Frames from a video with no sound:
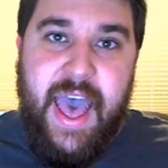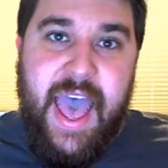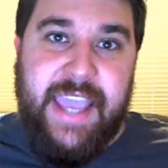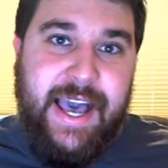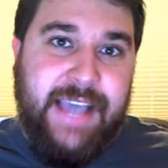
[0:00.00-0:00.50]

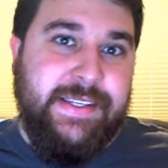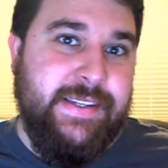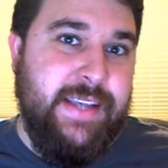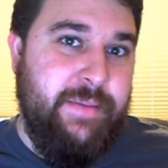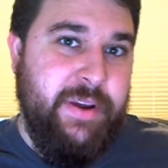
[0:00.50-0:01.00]
Hey guys,
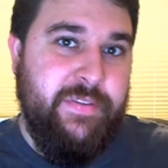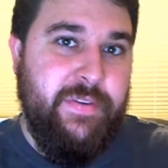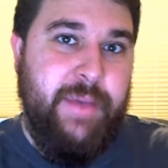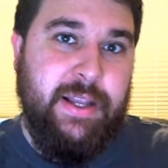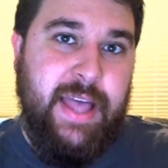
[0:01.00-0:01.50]
it's Tom here
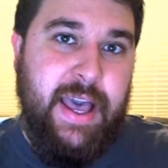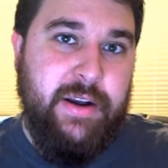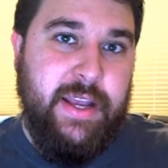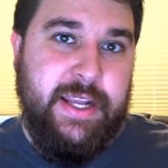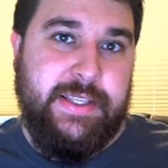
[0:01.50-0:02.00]
from
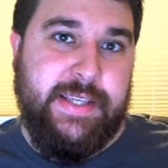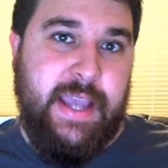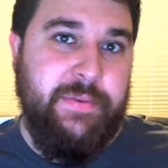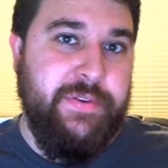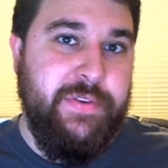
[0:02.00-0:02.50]
Metalloud, and it's
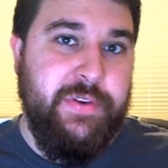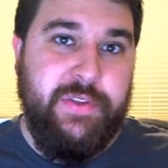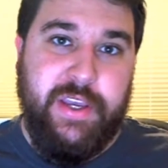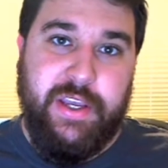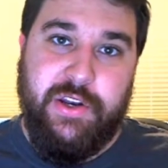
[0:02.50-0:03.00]
time to review
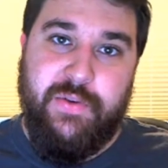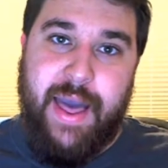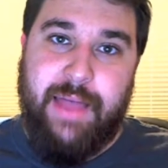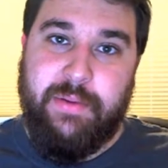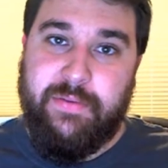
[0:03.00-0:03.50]
the new
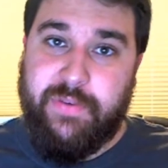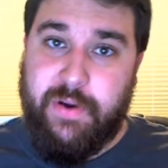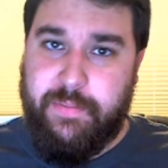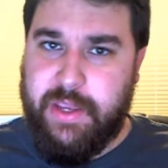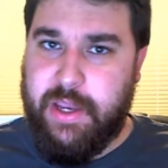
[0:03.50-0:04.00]
album
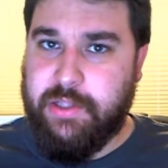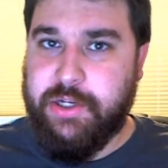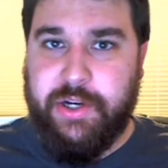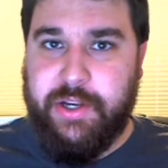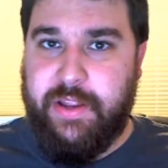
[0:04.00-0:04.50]
from the
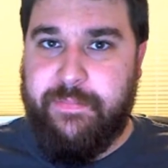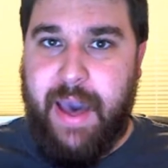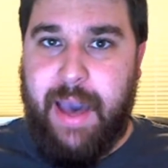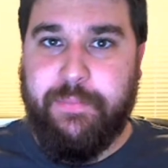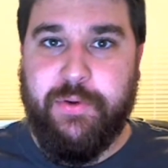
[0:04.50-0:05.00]
alternative
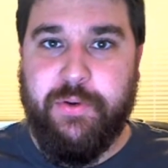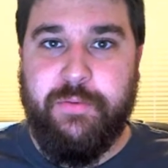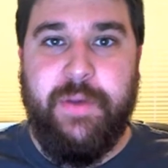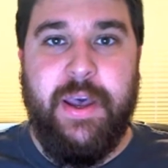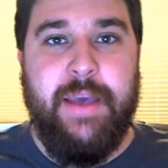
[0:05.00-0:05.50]
pop
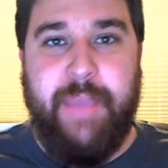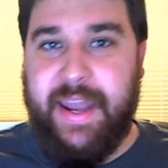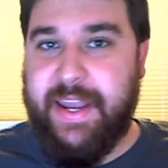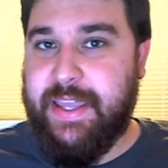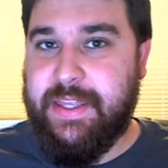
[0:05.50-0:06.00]
group
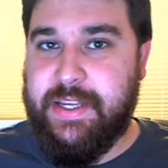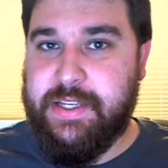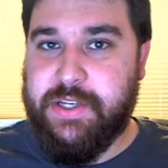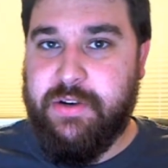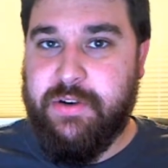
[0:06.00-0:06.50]
Panic at the
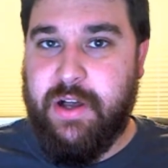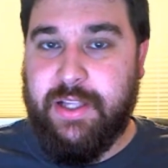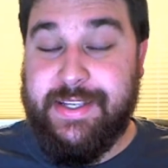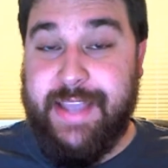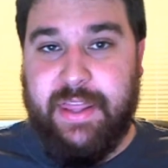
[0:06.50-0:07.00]
Disco
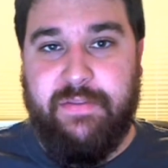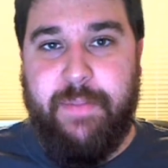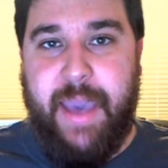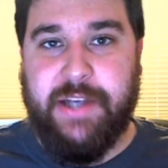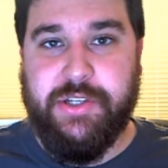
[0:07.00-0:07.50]
called Death of a
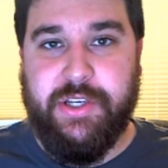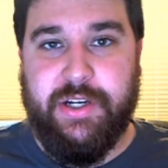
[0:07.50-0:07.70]
Bachelor.